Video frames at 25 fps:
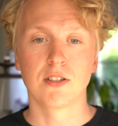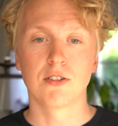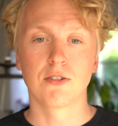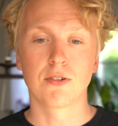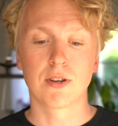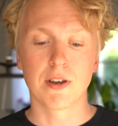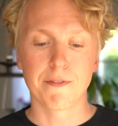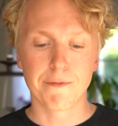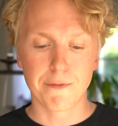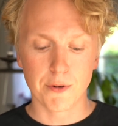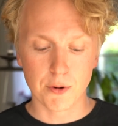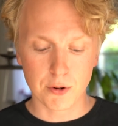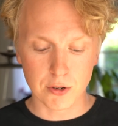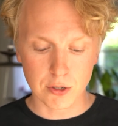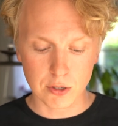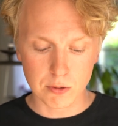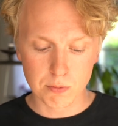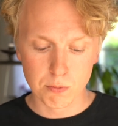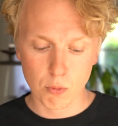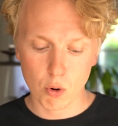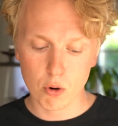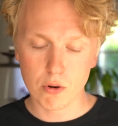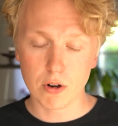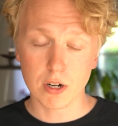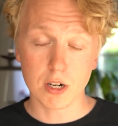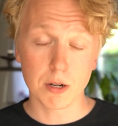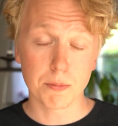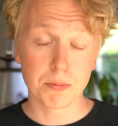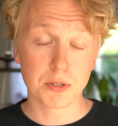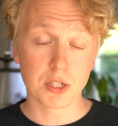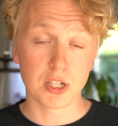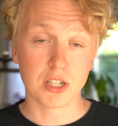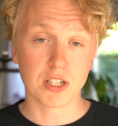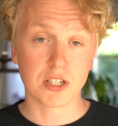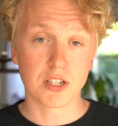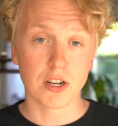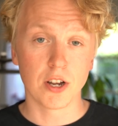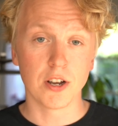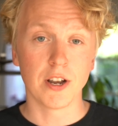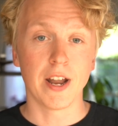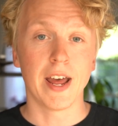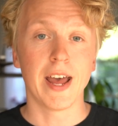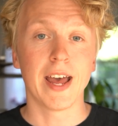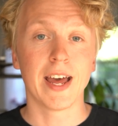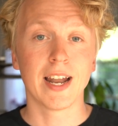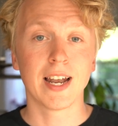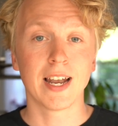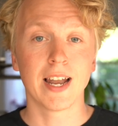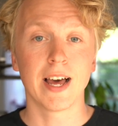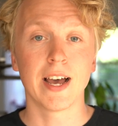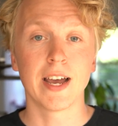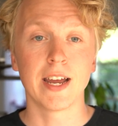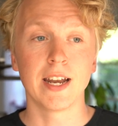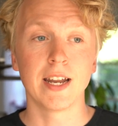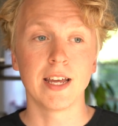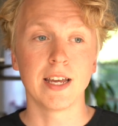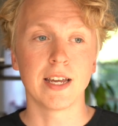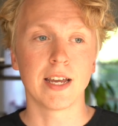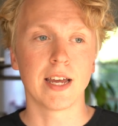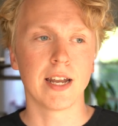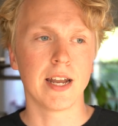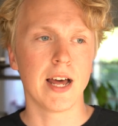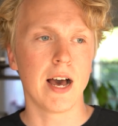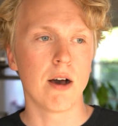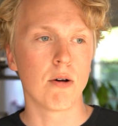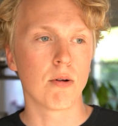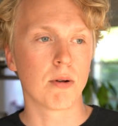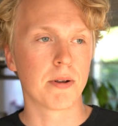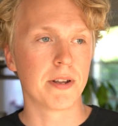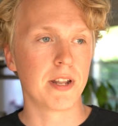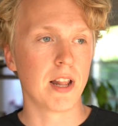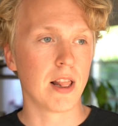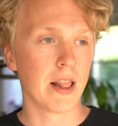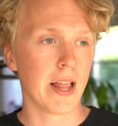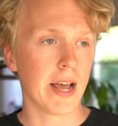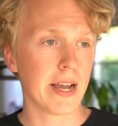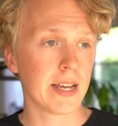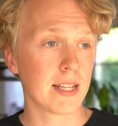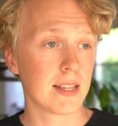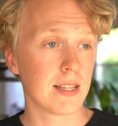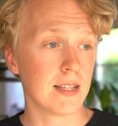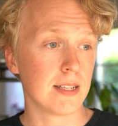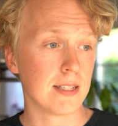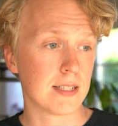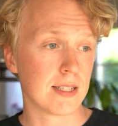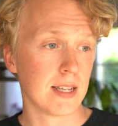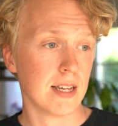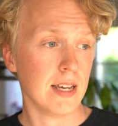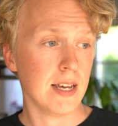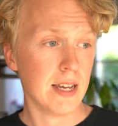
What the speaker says: you can focus more on composition and lighting and how the light is